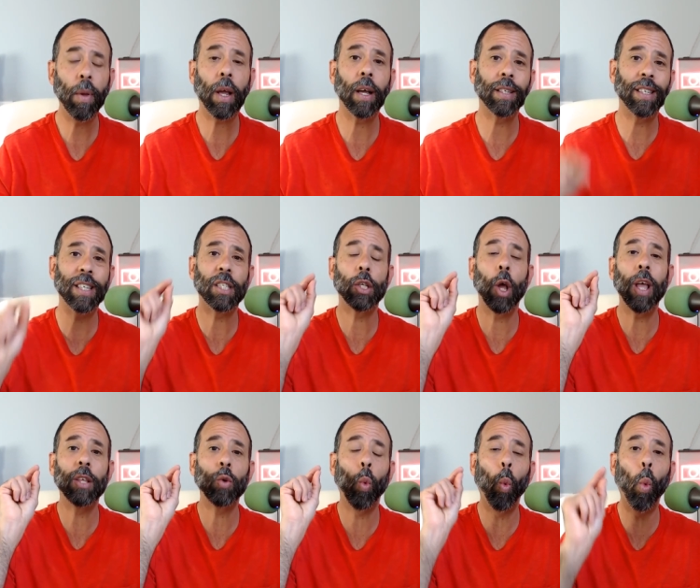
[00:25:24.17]
because it's
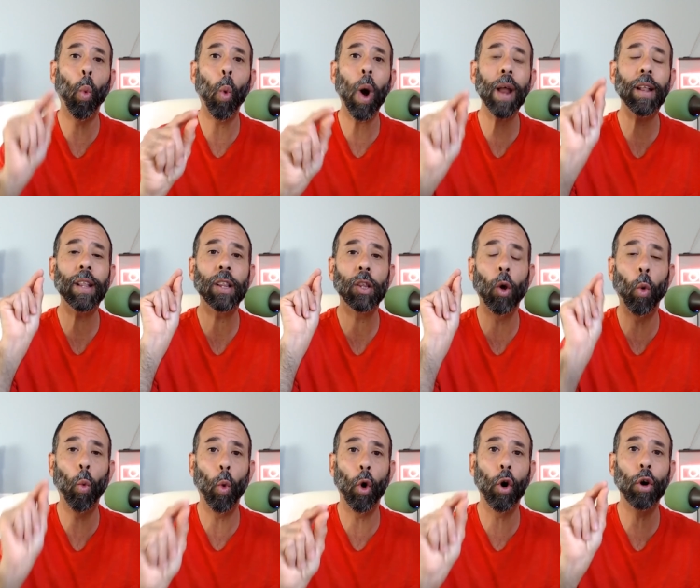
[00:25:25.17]
it's what
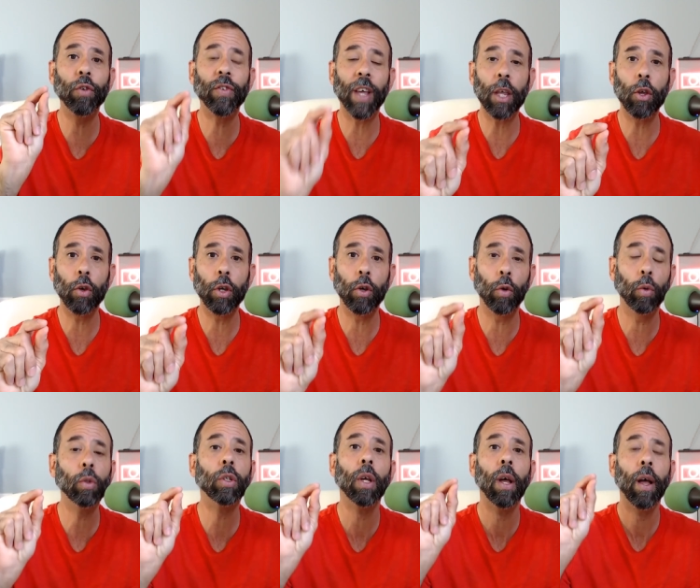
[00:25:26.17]
the words that you
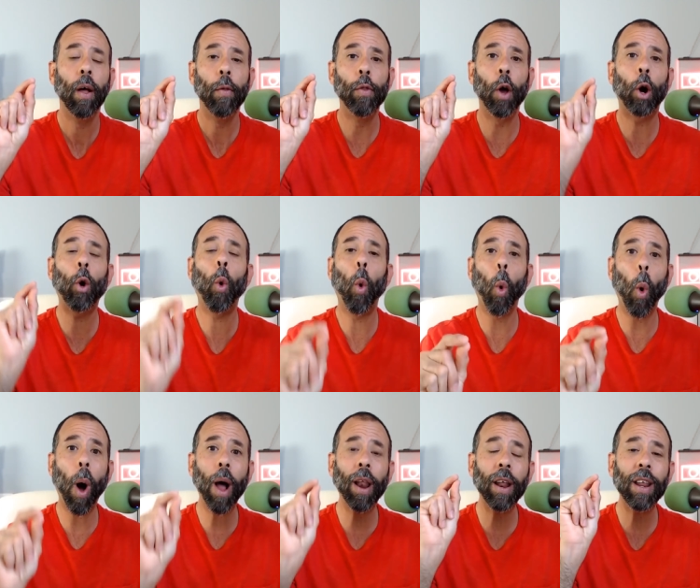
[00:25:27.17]
use the
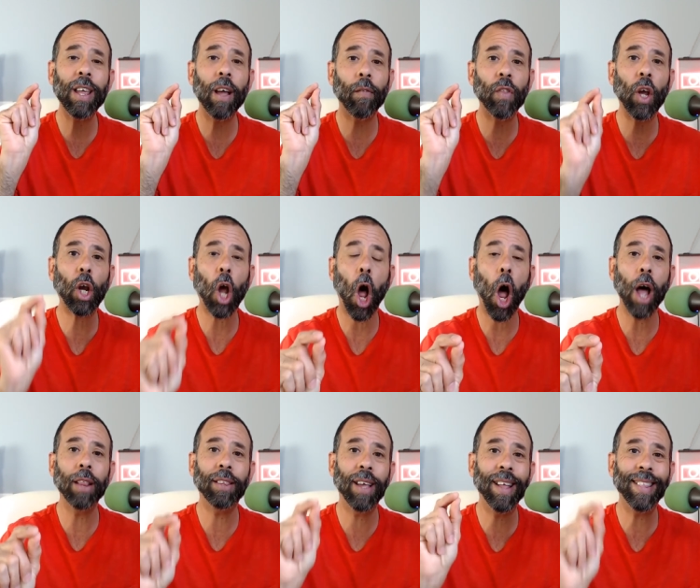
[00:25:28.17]
quality of the
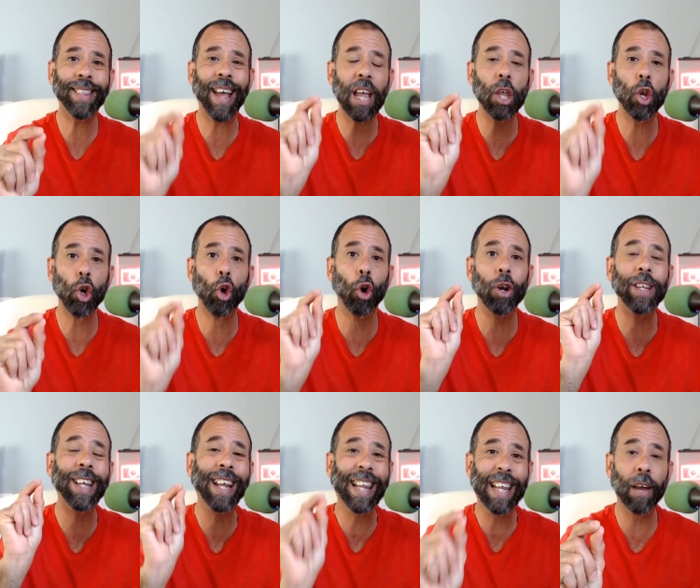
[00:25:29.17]
content that you're
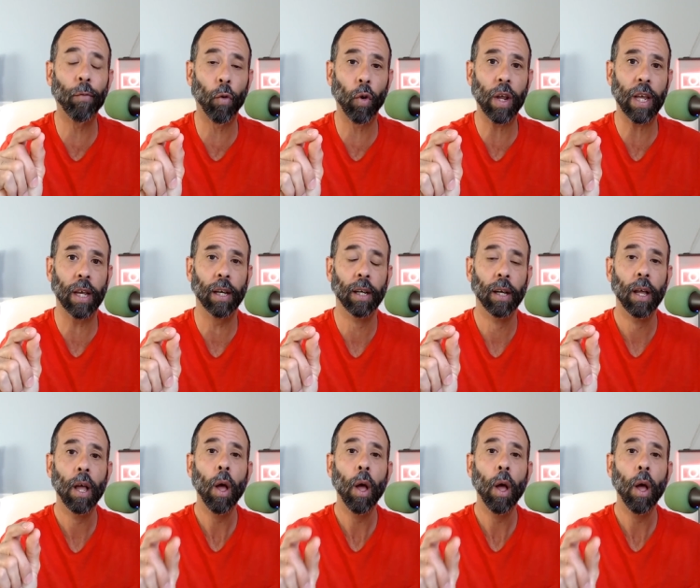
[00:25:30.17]
delivering.